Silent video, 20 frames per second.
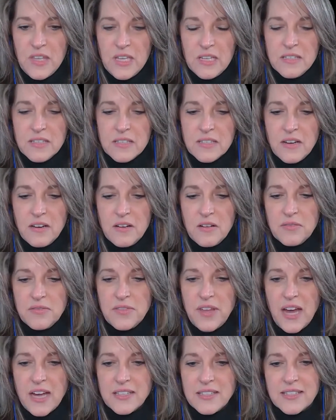So
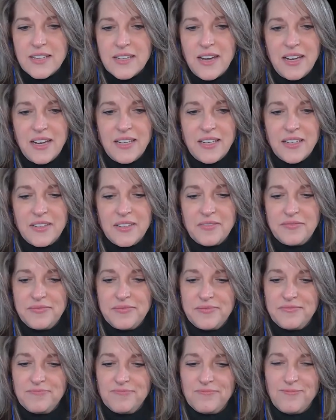that's kind of
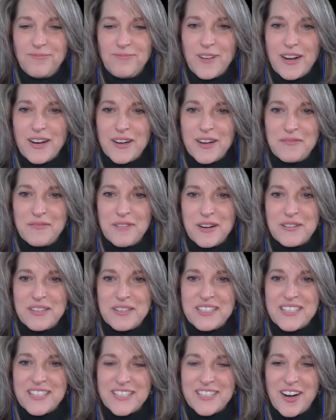where
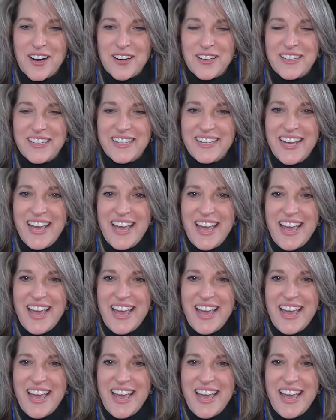it started.